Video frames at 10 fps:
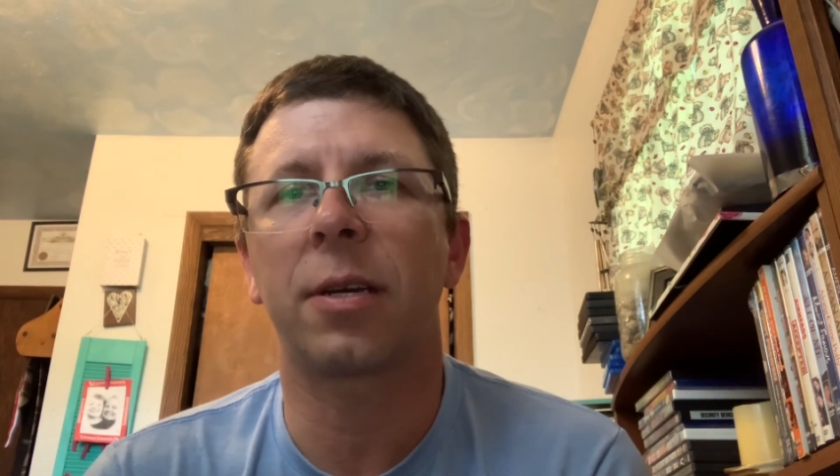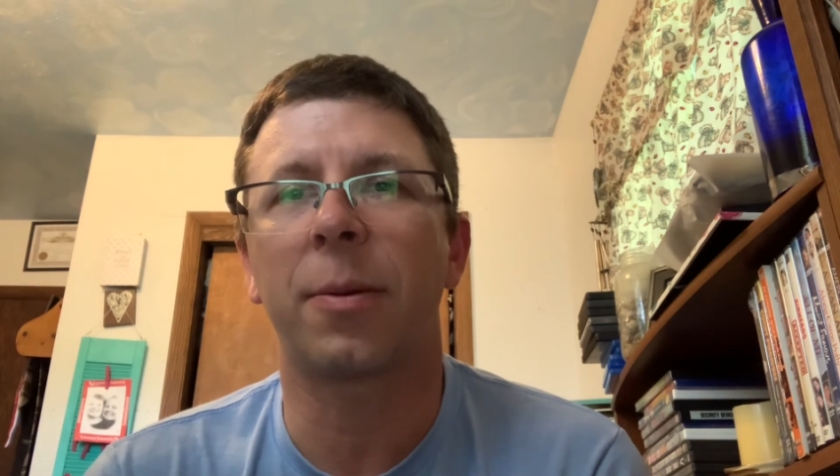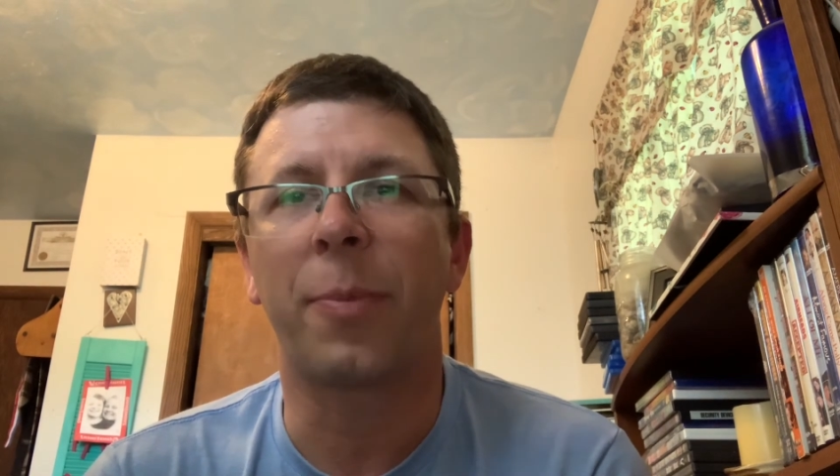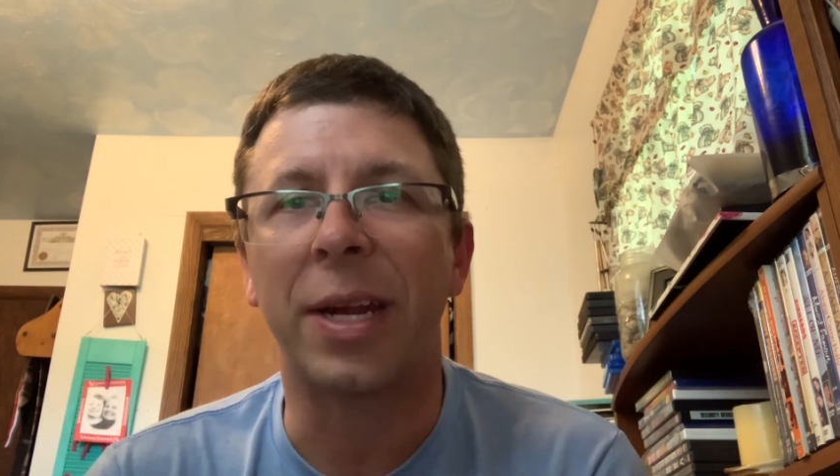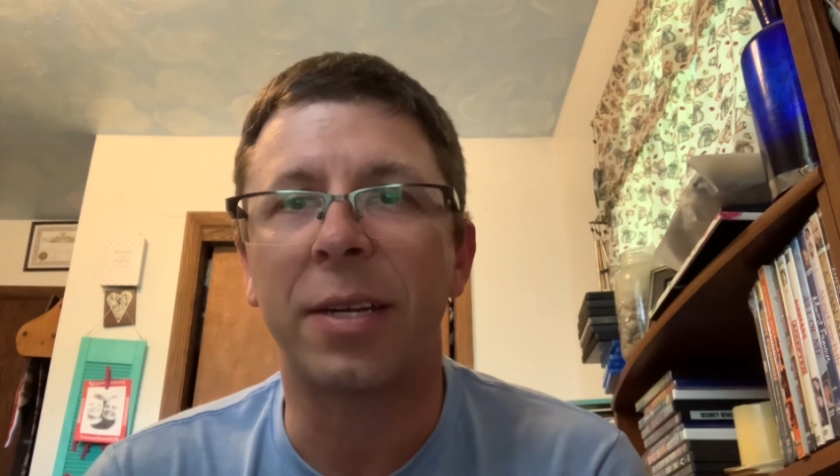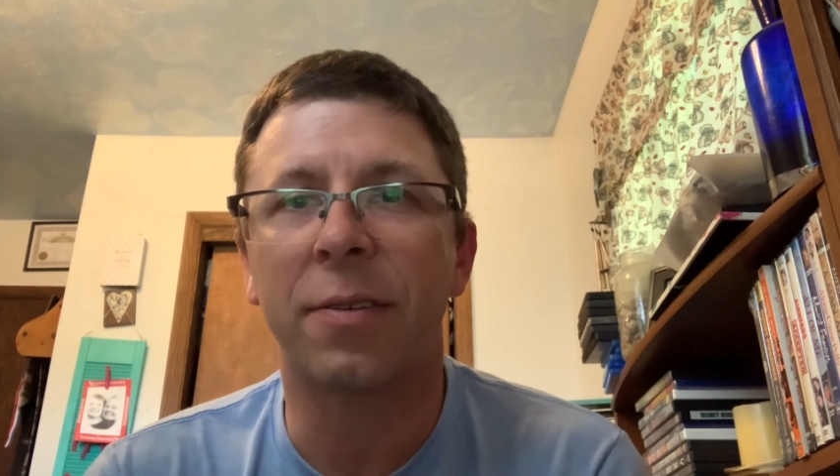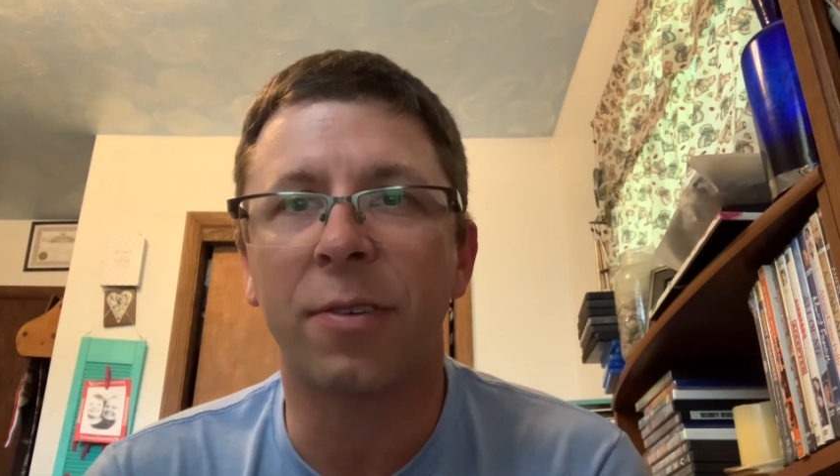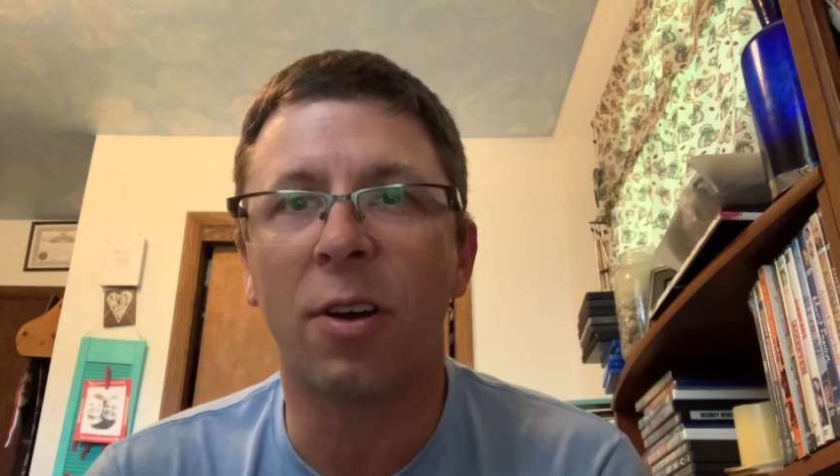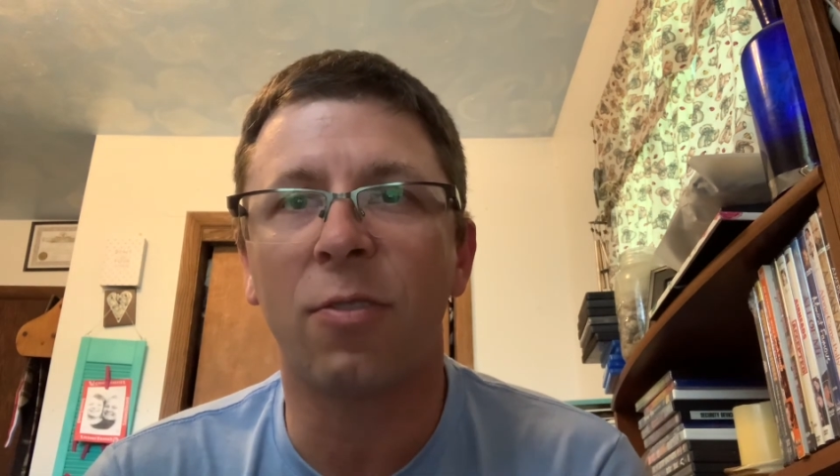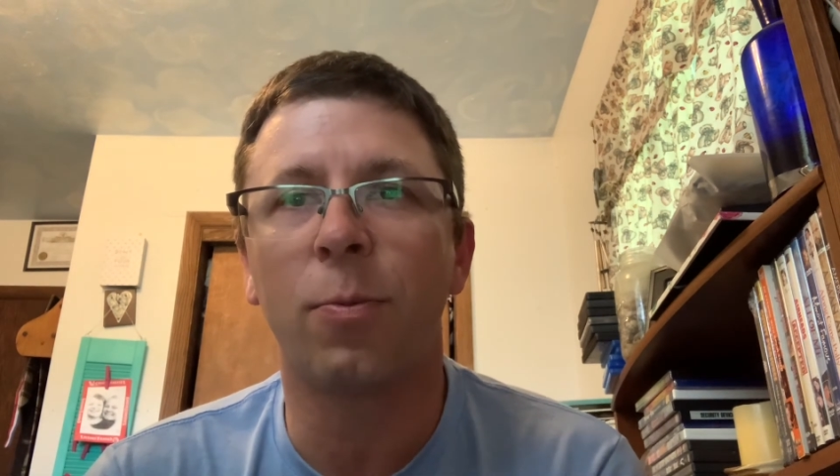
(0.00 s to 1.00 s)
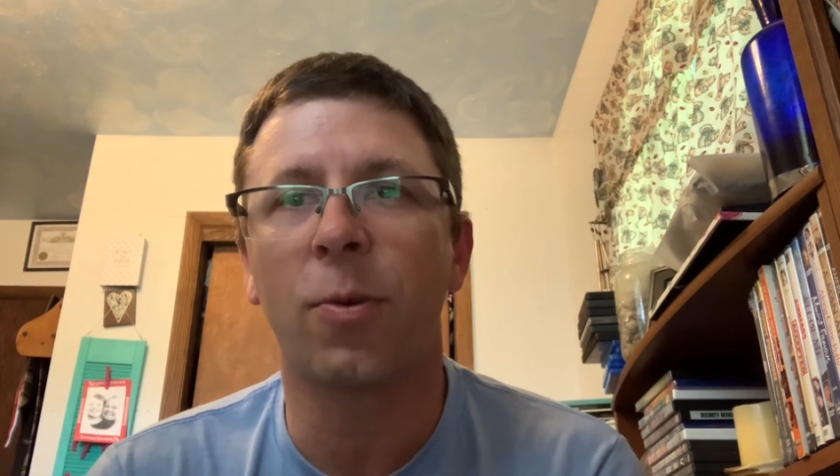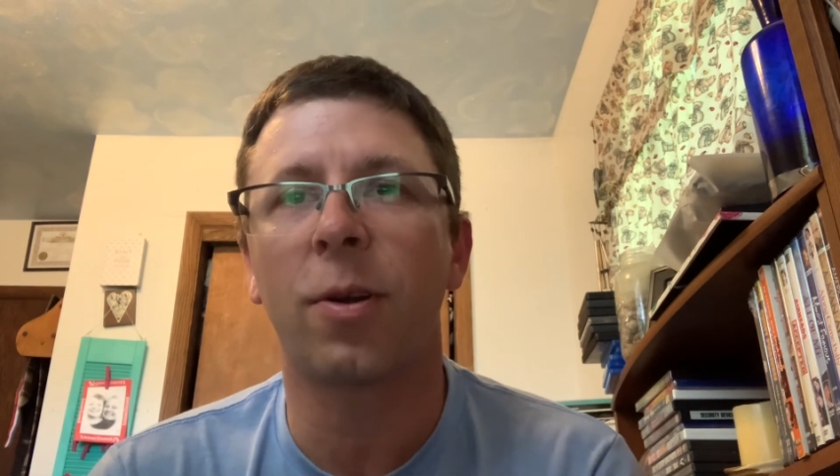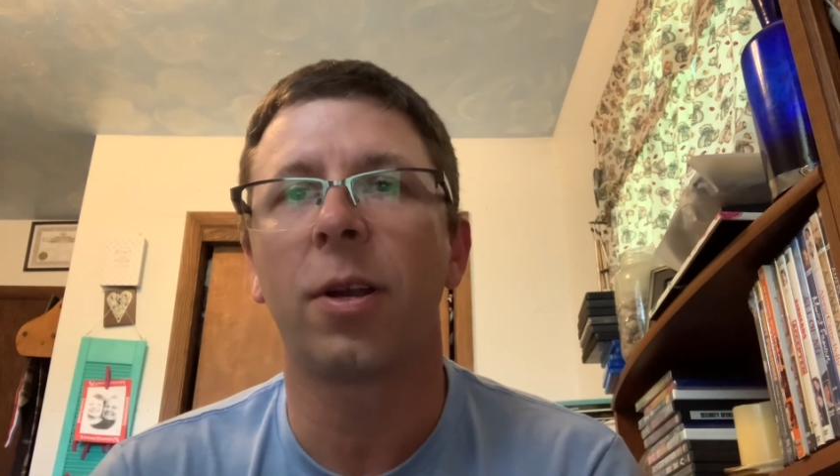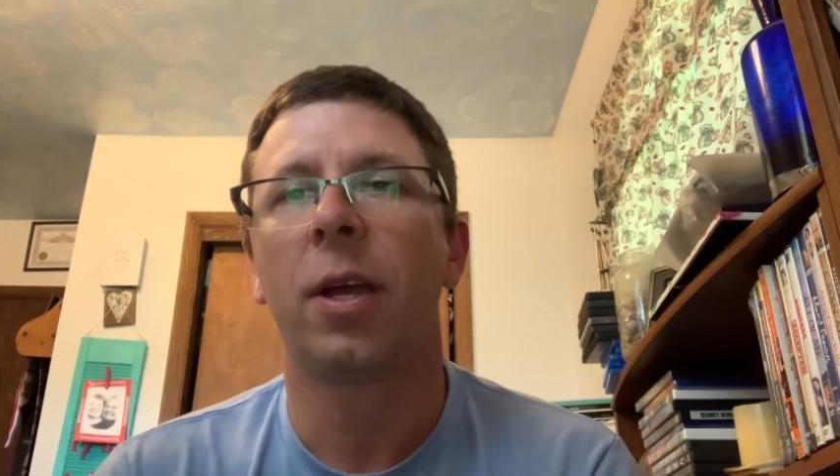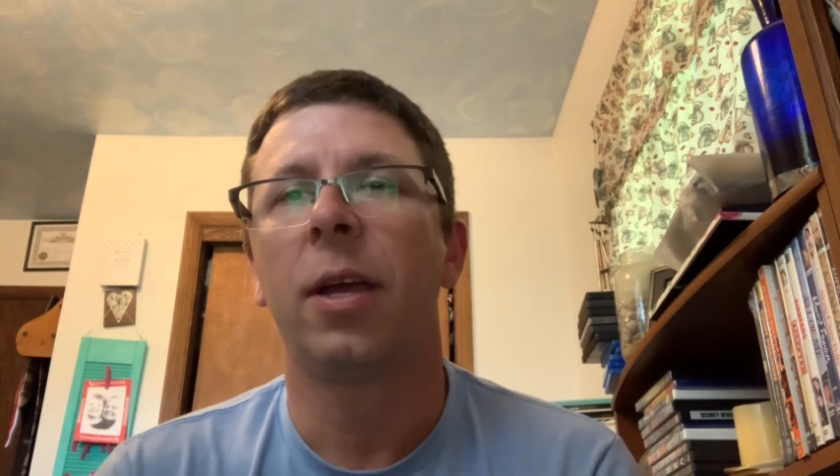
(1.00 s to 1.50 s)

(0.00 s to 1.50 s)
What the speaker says: competitive golf more,